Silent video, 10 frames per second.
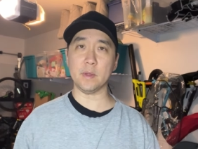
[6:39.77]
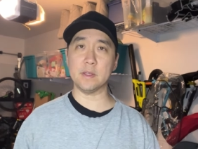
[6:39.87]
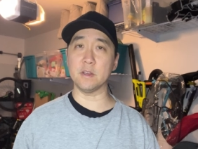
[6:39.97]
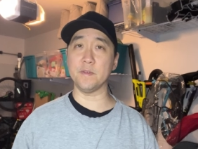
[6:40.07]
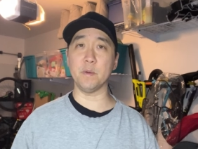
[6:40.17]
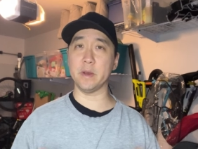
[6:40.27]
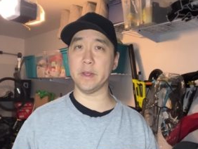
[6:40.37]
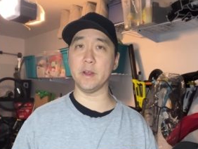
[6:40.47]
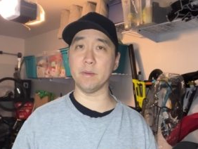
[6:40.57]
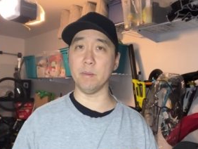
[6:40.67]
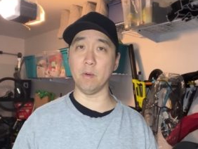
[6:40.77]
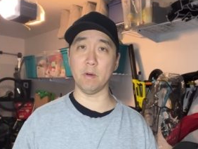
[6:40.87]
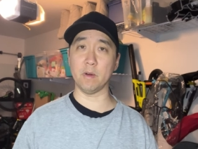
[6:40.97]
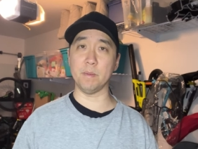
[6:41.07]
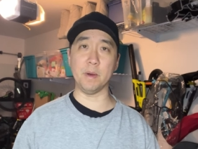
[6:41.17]
So if you want to hear
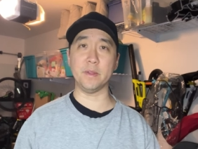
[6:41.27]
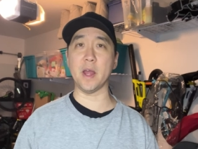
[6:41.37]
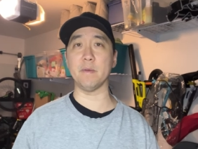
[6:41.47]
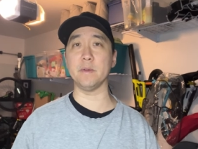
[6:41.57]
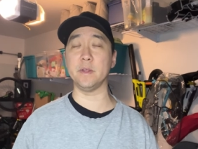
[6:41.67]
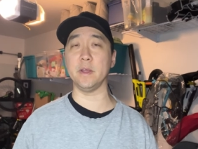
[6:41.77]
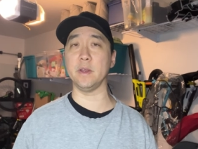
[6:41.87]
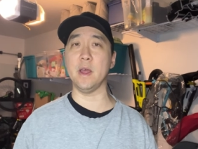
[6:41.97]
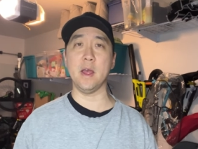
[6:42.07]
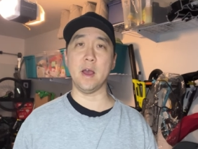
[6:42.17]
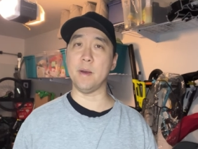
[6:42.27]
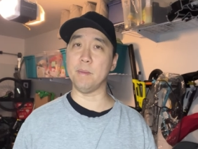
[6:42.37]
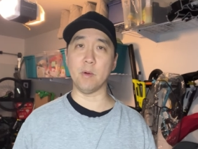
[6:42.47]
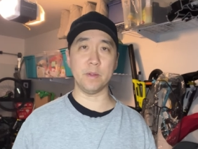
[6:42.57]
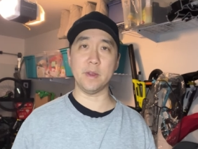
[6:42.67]
more about that routine, I'm
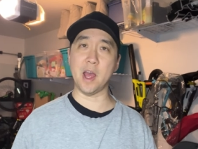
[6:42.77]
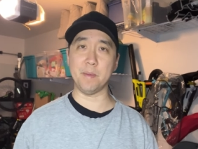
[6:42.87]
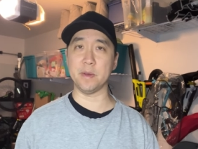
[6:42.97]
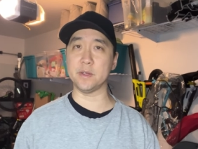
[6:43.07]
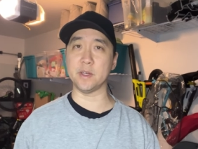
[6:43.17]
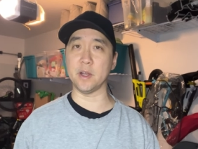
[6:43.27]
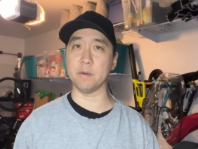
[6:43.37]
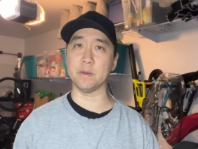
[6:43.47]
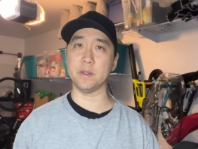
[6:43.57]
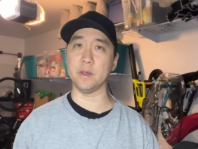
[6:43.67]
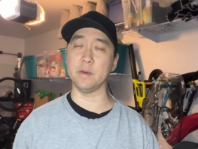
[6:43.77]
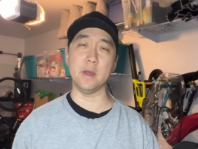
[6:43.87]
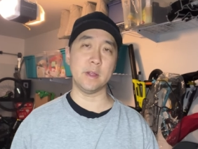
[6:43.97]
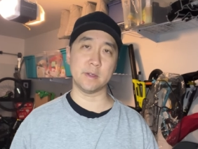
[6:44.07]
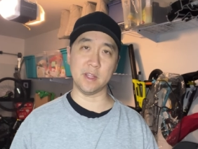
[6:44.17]
more than happy to share it with you.
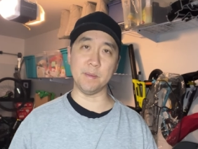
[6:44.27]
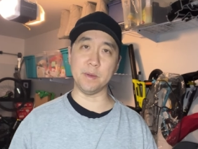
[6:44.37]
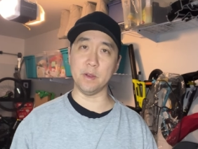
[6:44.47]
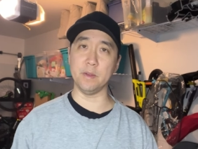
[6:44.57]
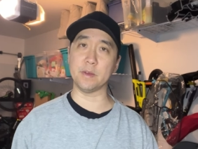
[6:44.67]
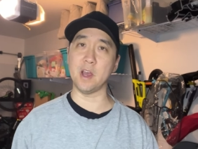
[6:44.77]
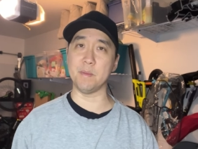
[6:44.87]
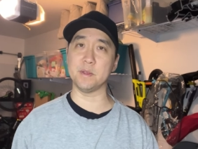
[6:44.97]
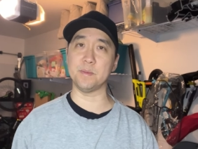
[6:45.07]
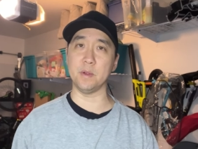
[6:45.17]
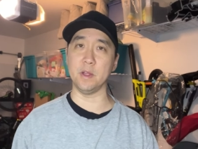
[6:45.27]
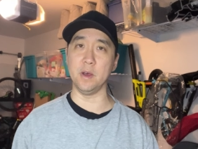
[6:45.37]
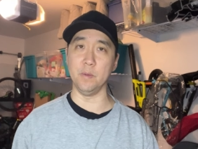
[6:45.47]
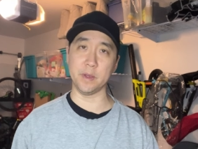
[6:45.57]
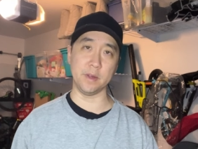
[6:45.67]
Just let me know in the comments
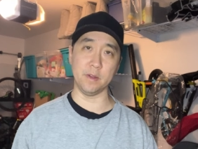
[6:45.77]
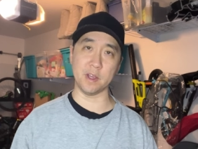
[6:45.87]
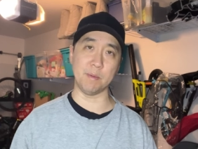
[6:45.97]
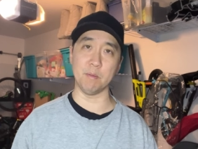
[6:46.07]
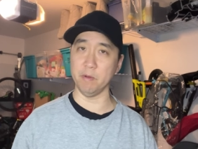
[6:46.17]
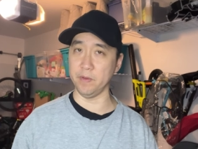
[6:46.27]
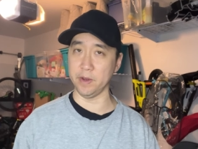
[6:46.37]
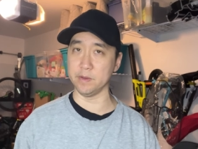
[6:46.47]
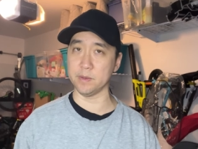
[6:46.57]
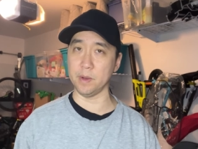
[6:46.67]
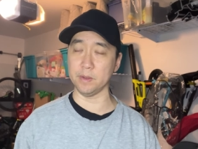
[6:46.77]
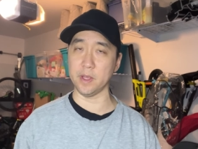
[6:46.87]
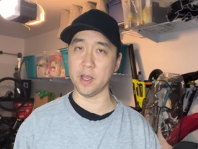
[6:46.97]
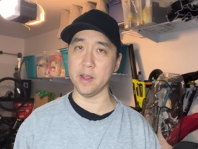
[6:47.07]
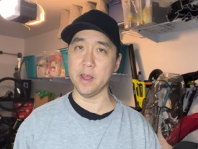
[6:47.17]
below. We can do a couple more videos about
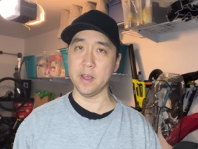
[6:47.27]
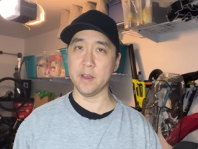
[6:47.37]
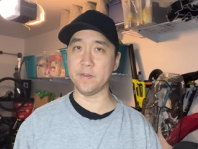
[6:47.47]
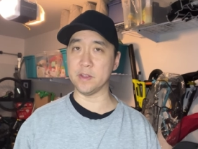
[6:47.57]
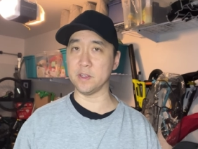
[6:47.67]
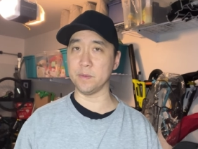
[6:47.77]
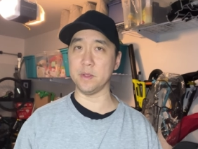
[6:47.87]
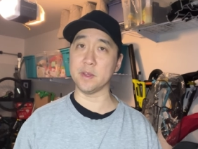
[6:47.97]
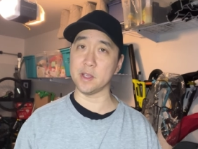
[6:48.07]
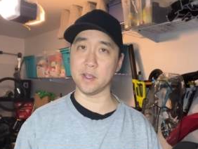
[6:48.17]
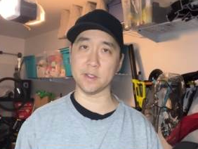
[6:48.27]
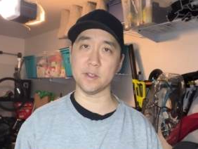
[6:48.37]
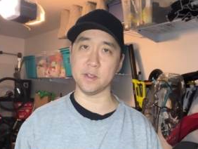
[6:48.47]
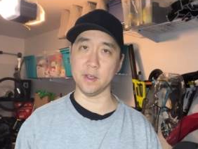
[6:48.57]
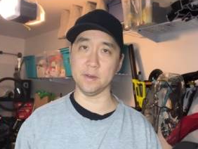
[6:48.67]
that if that's something you guys like to see.